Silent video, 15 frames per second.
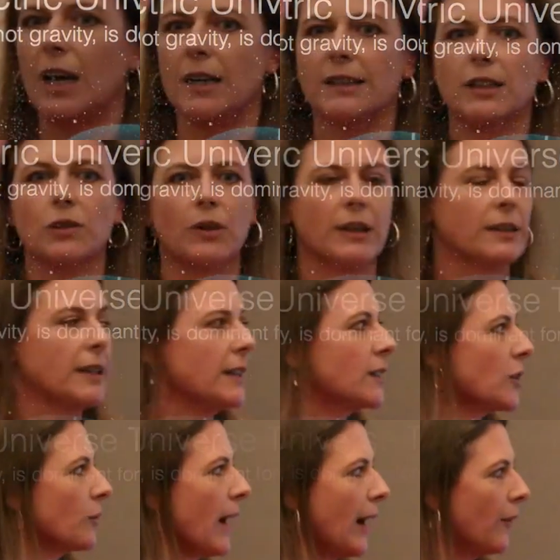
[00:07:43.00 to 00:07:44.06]
consequently
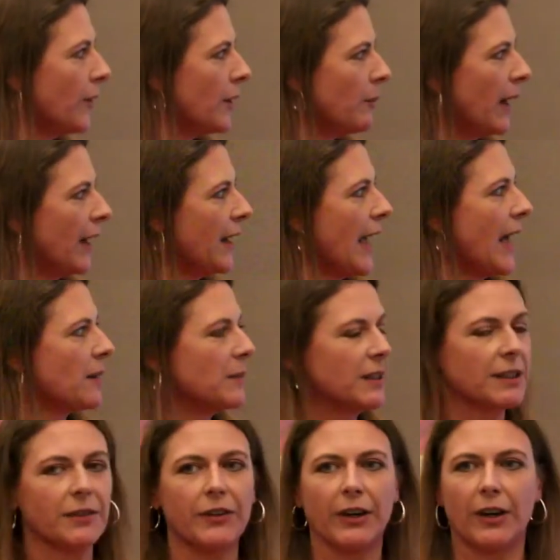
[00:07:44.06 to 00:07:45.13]
surrounded by an
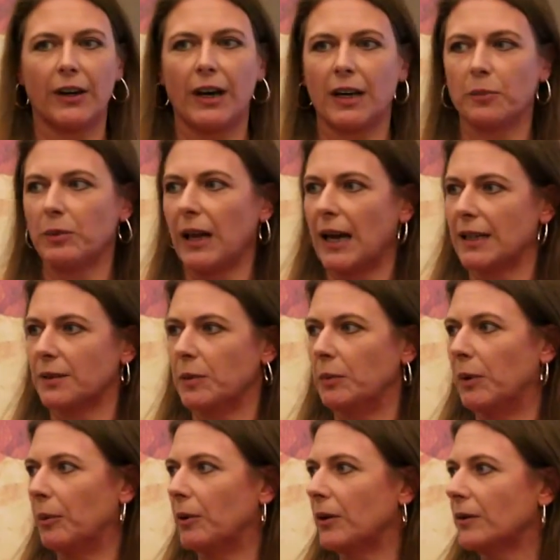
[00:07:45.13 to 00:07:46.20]
atmosphere and a plasma
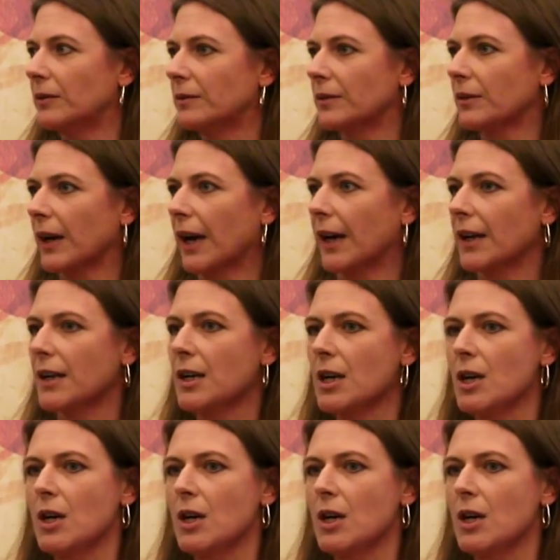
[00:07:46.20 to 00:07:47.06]
bubble, okay?